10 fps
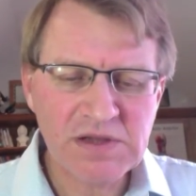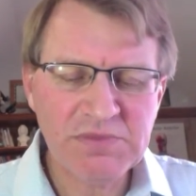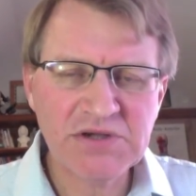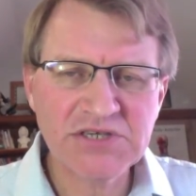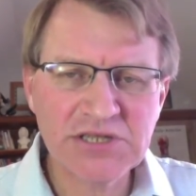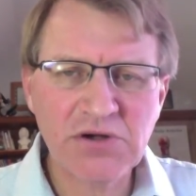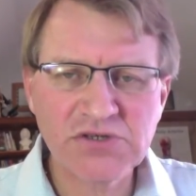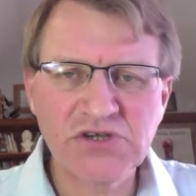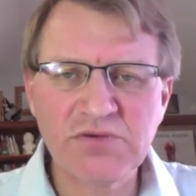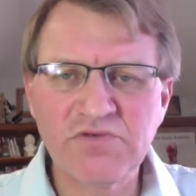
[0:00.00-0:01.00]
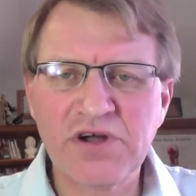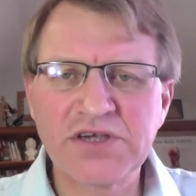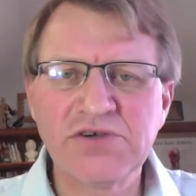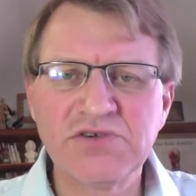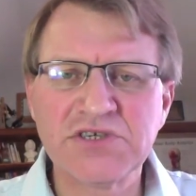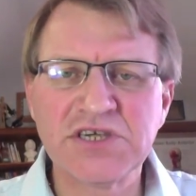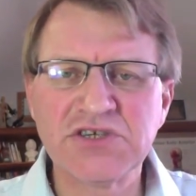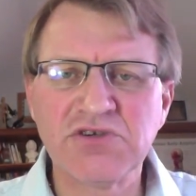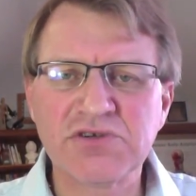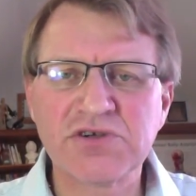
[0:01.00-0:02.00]
Because long-term drug use is
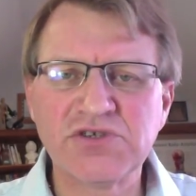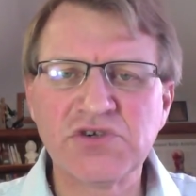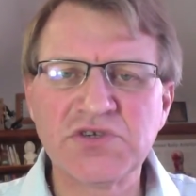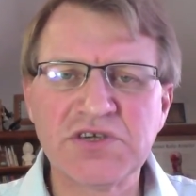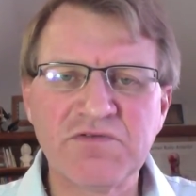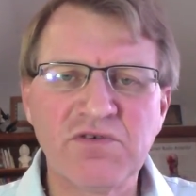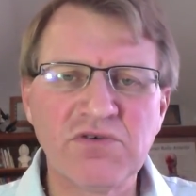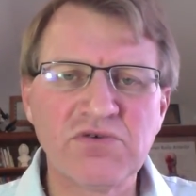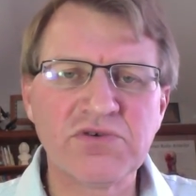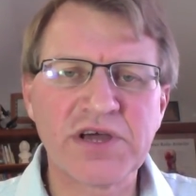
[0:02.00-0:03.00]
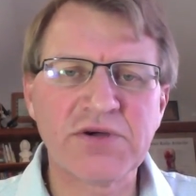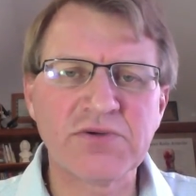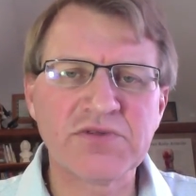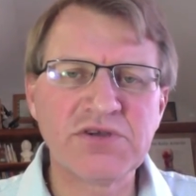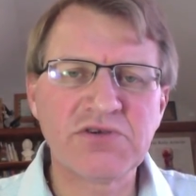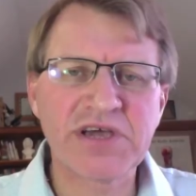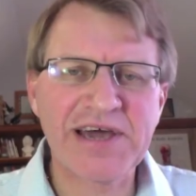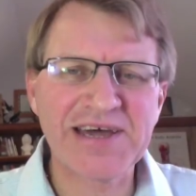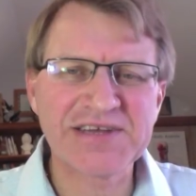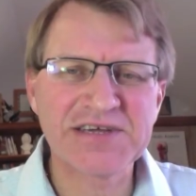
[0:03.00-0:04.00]
not conducive for good health. You
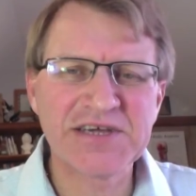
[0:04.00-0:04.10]
can't